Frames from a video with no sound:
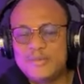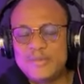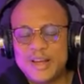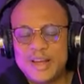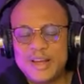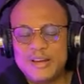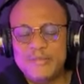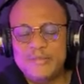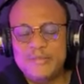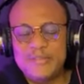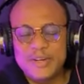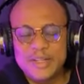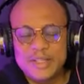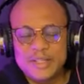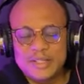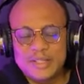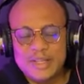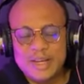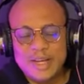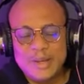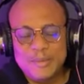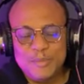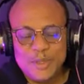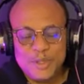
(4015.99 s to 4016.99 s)
If
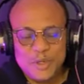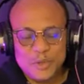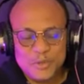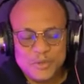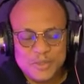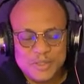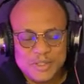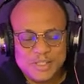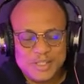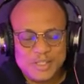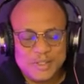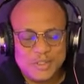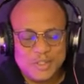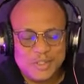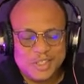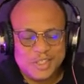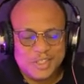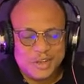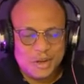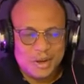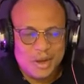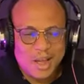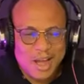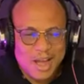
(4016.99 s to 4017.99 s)
every time you
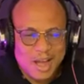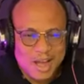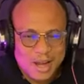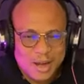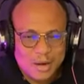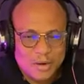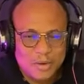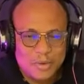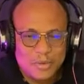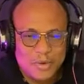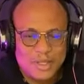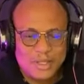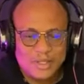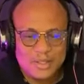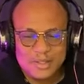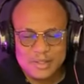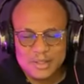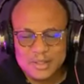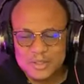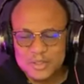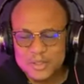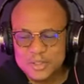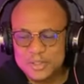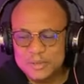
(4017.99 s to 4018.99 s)
teach
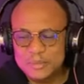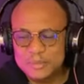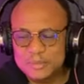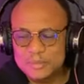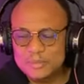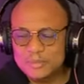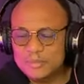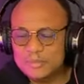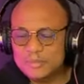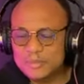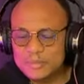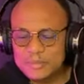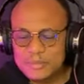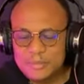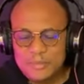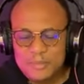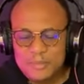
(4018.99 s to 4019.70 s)
accurate teaching,